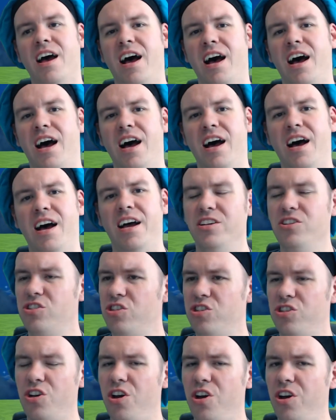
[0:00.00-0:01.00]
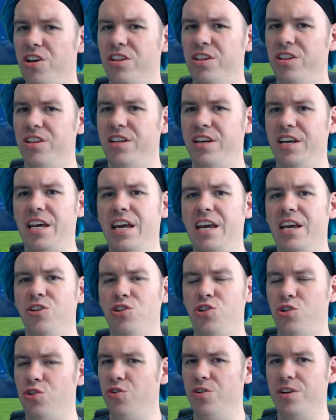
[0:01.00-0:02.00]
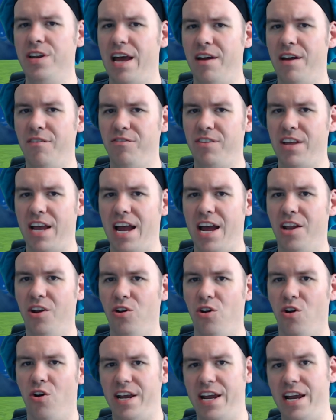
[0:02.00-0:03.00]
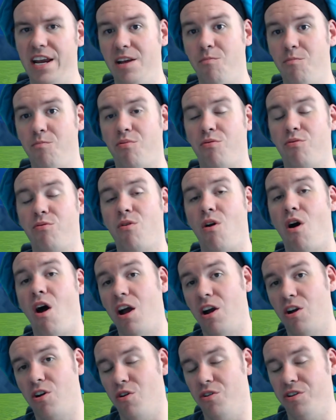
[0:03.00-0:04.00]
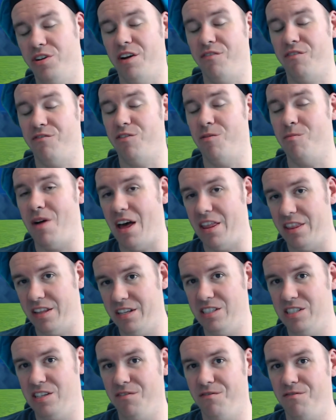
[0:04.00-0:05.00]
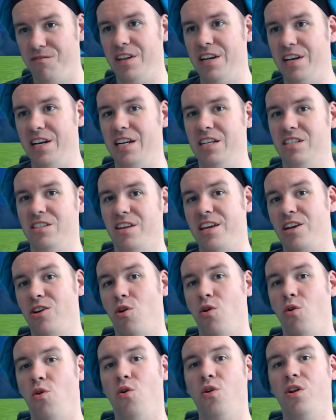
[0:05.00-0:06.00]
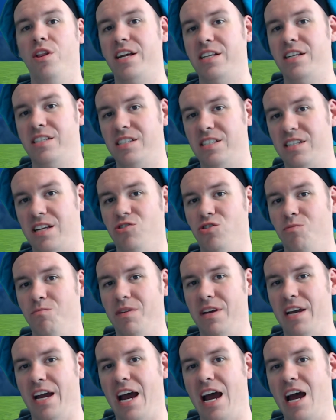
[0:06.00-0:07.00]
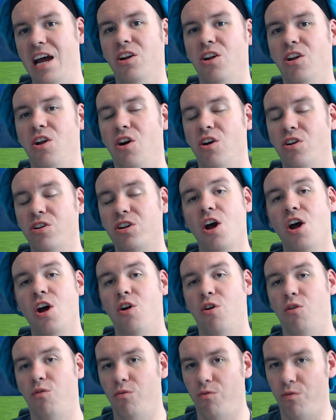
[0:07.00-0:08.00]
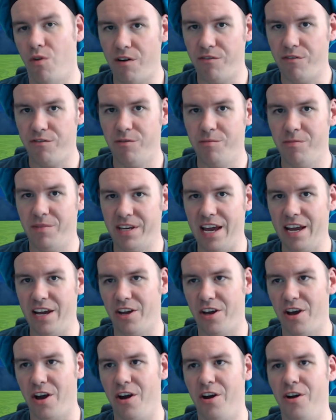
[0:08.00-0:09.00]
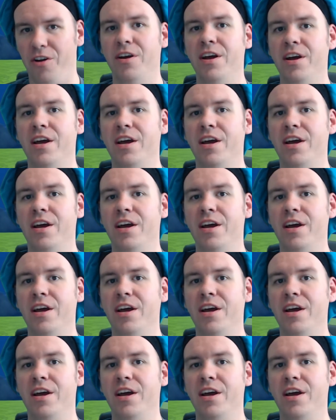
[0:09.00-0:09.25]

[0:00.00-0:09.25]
And certainly you shouldn't have to unlock any prior content from other Disney Infinities. I think all of that stuff should be unlocked right from the get-go,